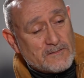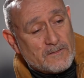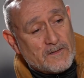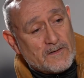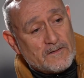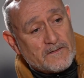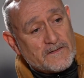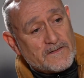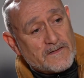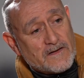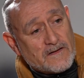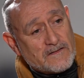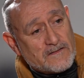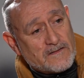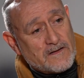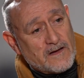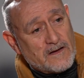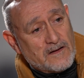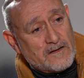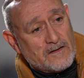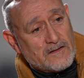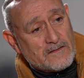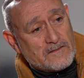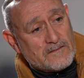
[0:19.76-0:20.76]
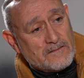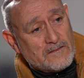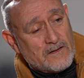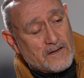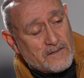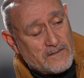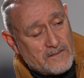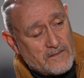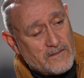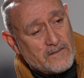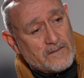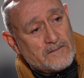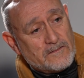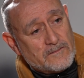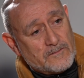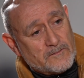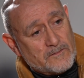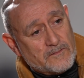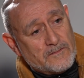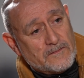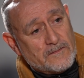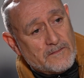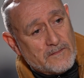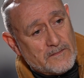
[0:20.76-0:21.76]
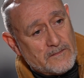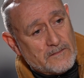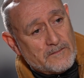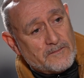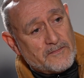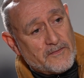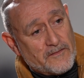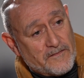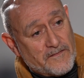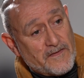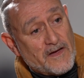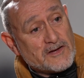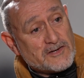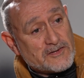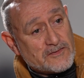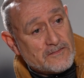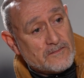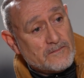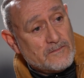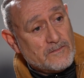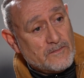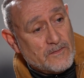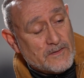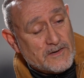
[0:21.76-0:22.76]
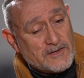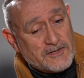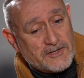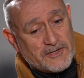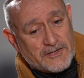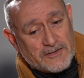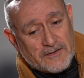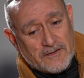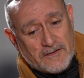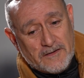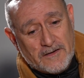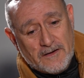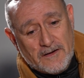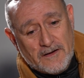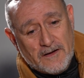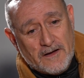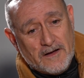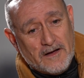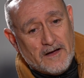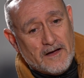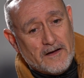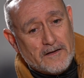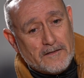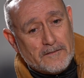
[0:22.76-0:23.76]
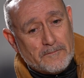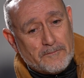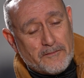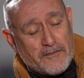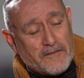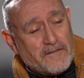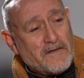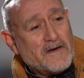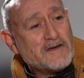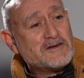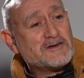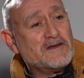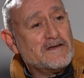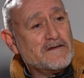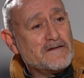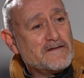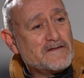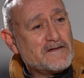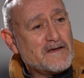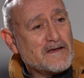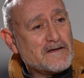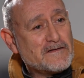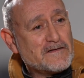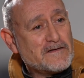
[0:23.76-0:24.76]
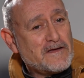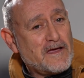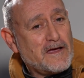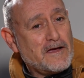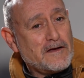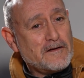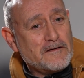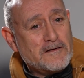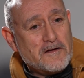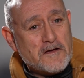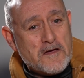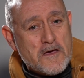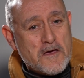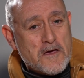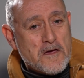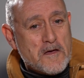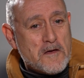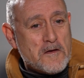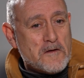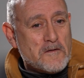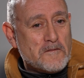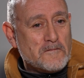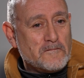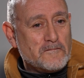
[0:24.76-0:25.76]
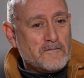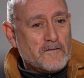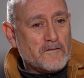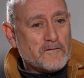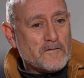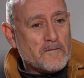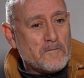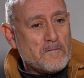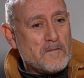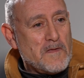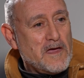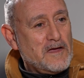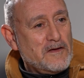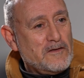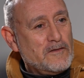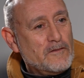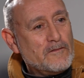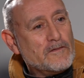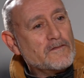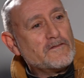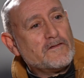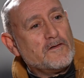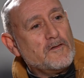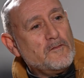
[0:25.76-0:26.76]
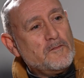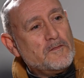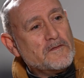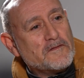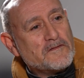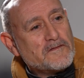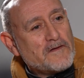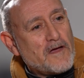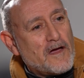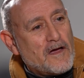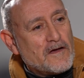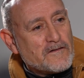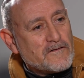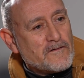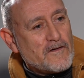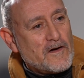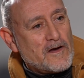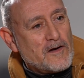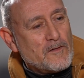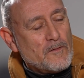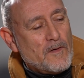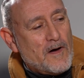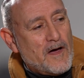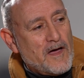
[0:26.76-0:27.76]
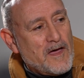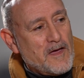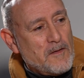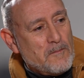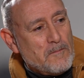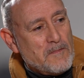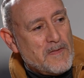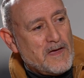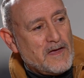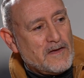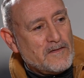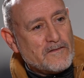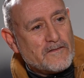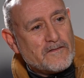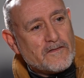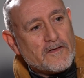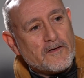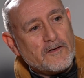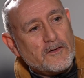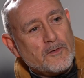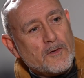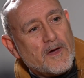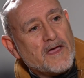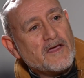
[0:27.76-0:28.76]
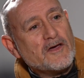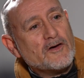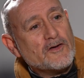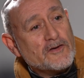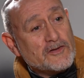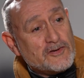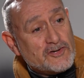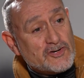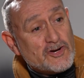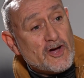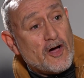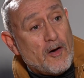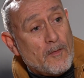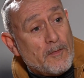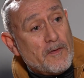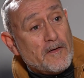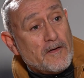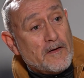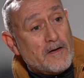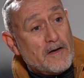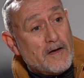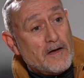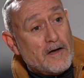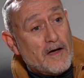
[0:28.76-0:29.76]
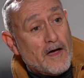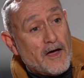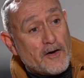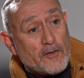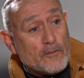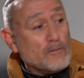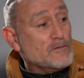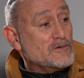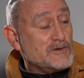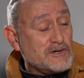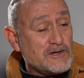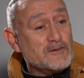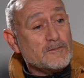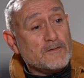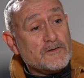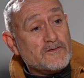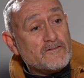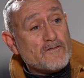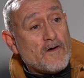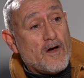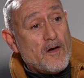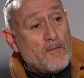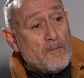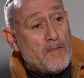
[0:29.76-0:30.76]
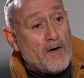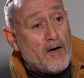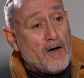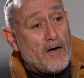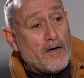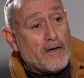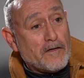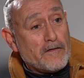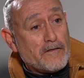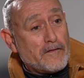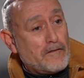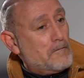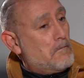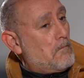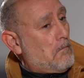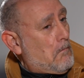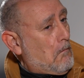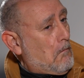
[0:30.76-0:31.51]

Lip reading: When I was 16, I turned professional, which professional at 16 doesn't mean you're a superstar straight away. It means that you ain't got a job and all you do is ride bikes,